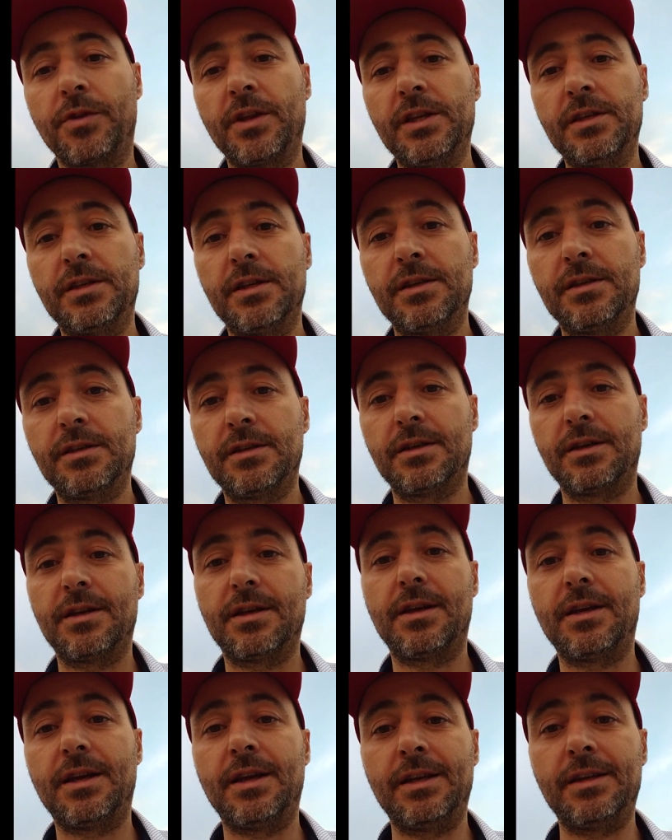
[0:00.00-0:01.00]
This is
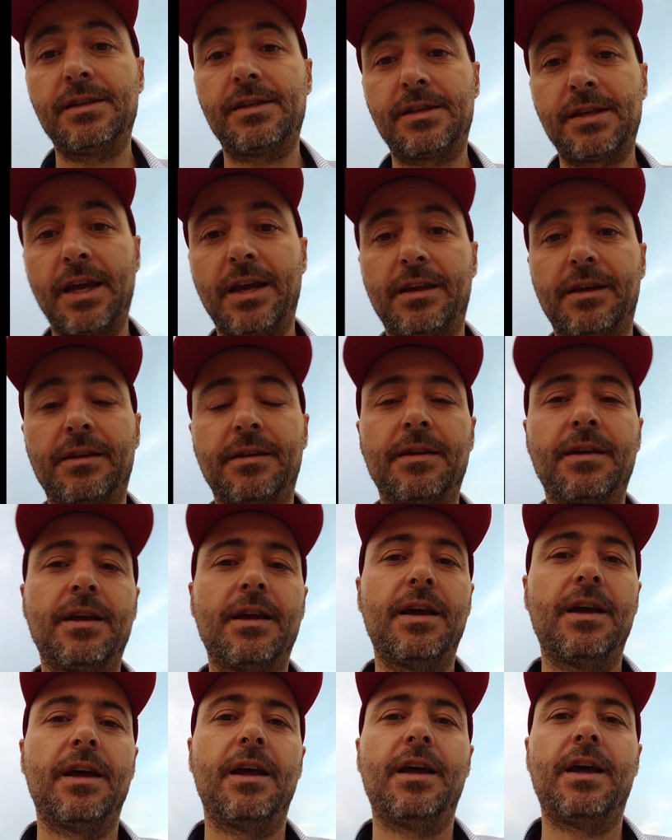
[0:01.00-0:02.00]
insane,
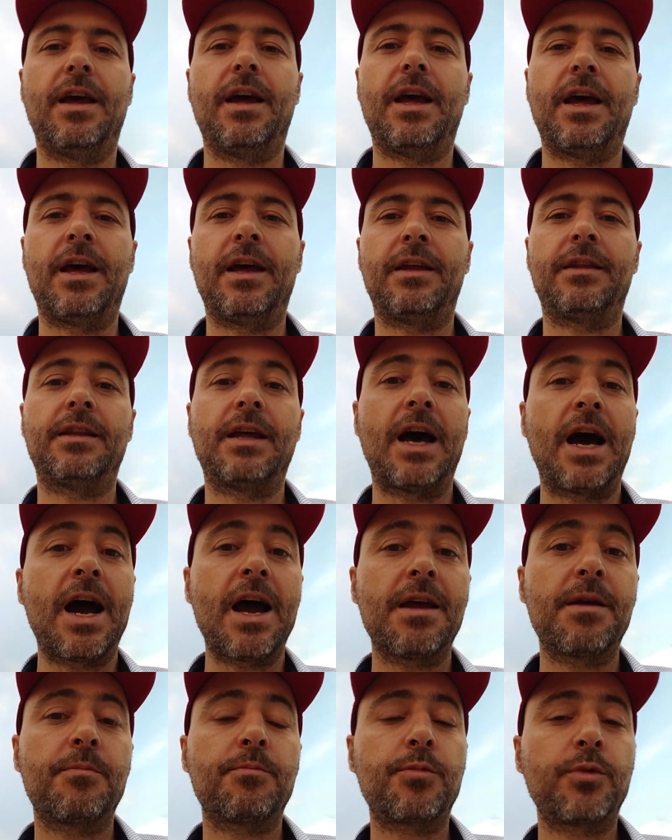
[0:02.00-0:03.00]
and I
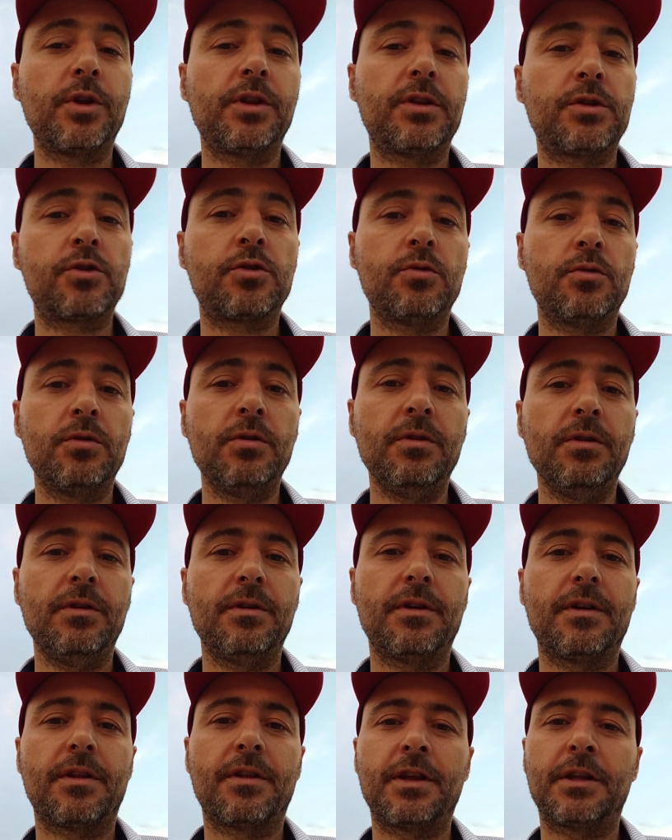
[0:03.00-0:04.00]
am pretty sure
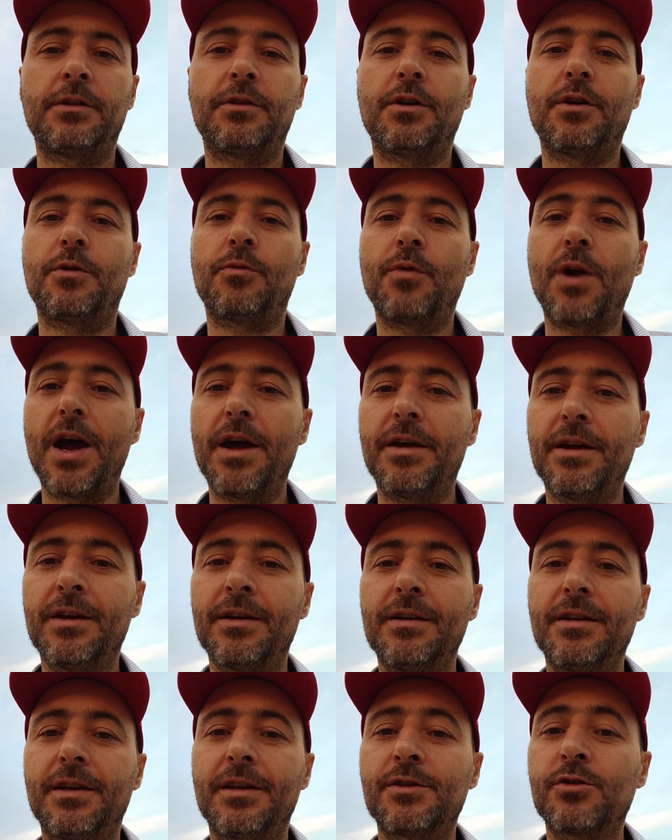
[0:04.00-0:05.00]
that
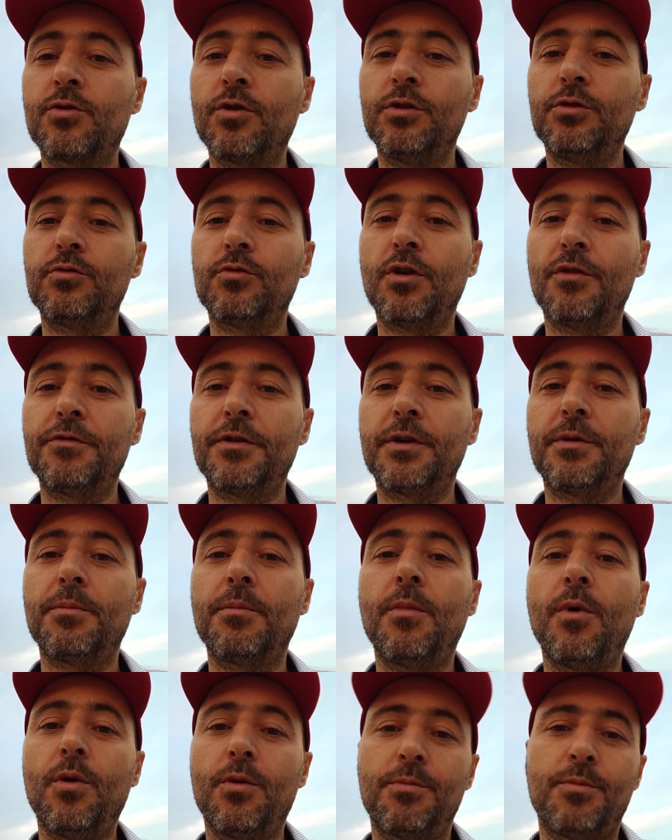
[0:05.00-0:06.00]
Ryan is going to offer
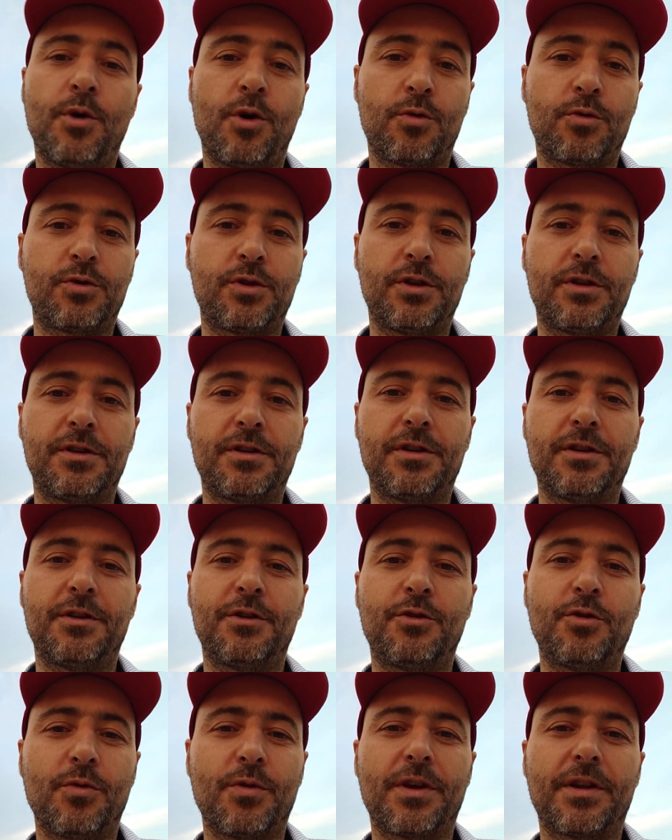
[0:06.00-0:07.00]
more bonuses
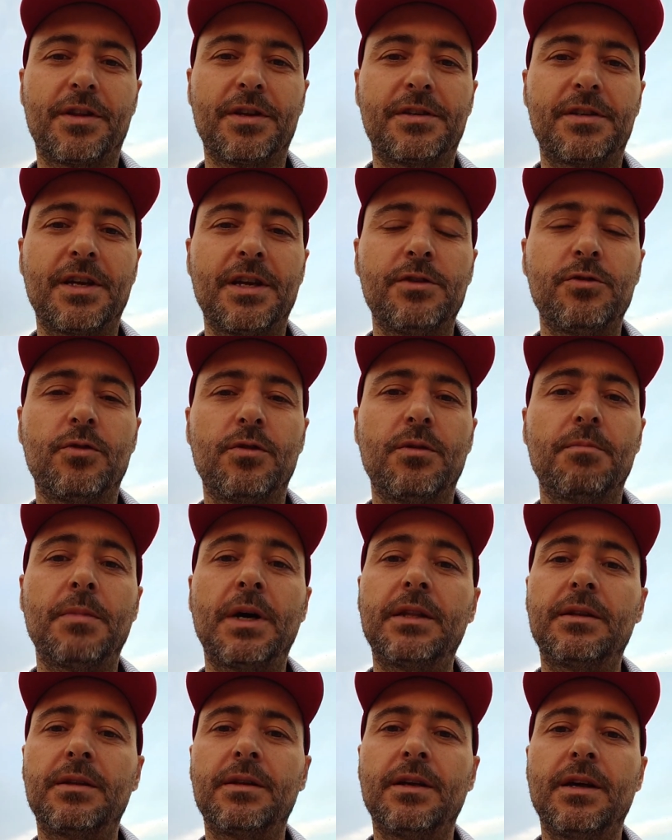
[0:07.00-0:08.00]
during this session, but